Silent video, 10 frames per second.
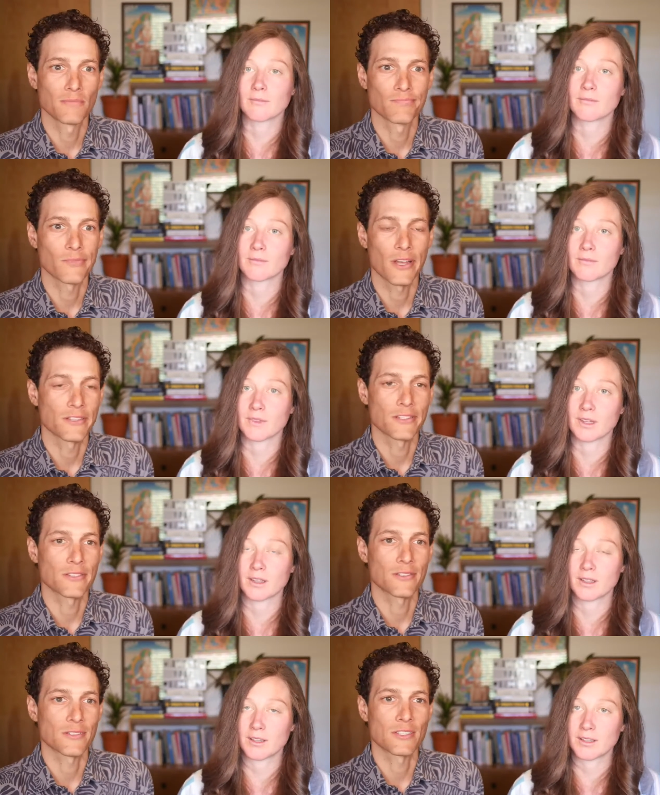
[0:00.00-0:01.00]
Speaker 1: kind of
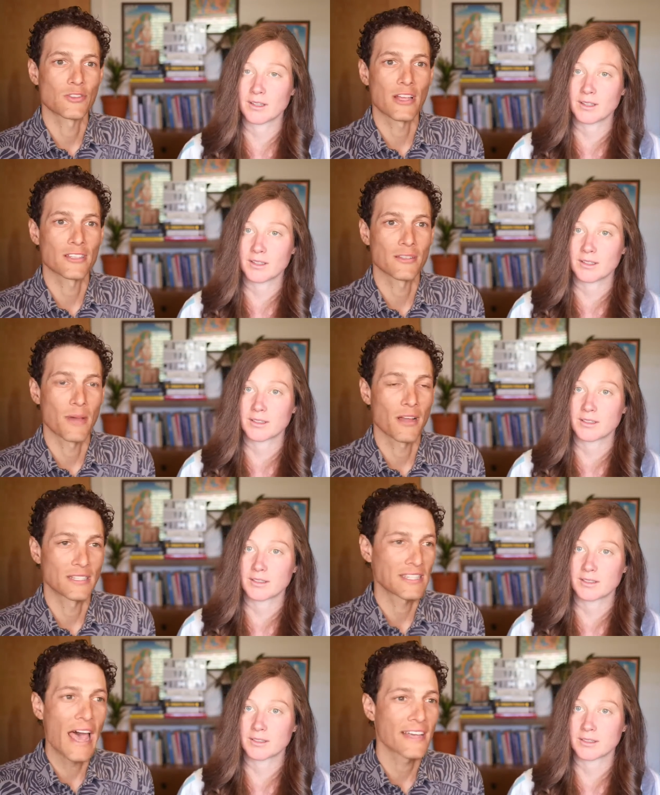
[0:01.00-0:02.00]
stressed about a
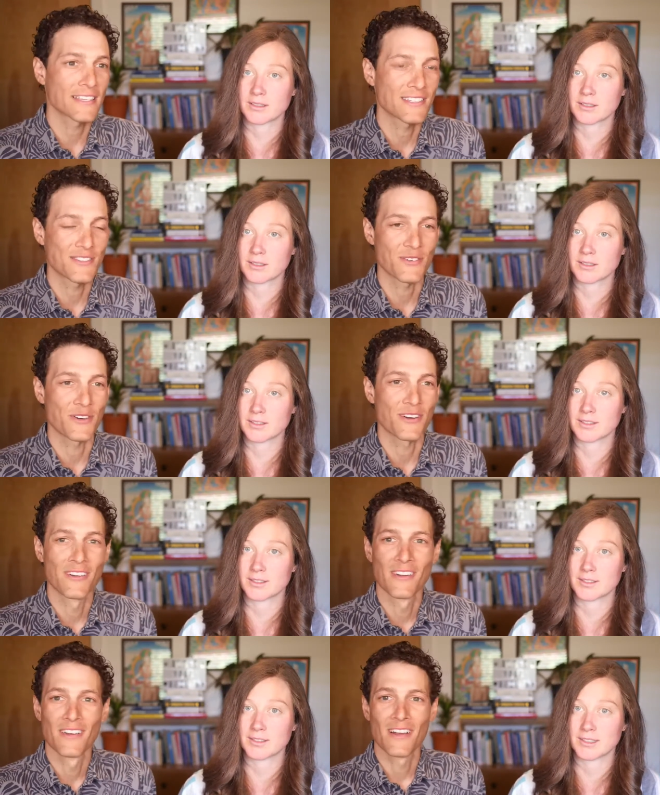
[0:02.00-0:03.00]
test or
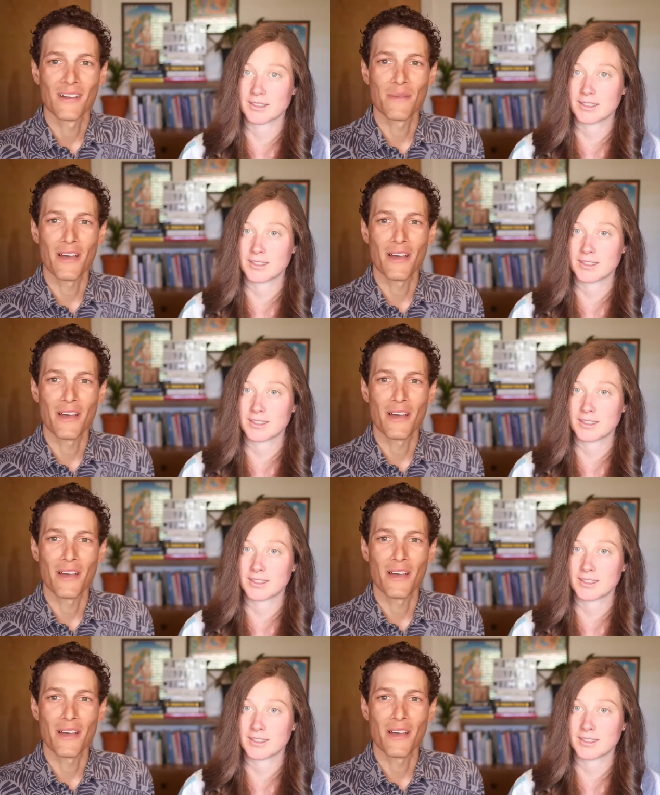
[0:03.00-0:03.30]
about a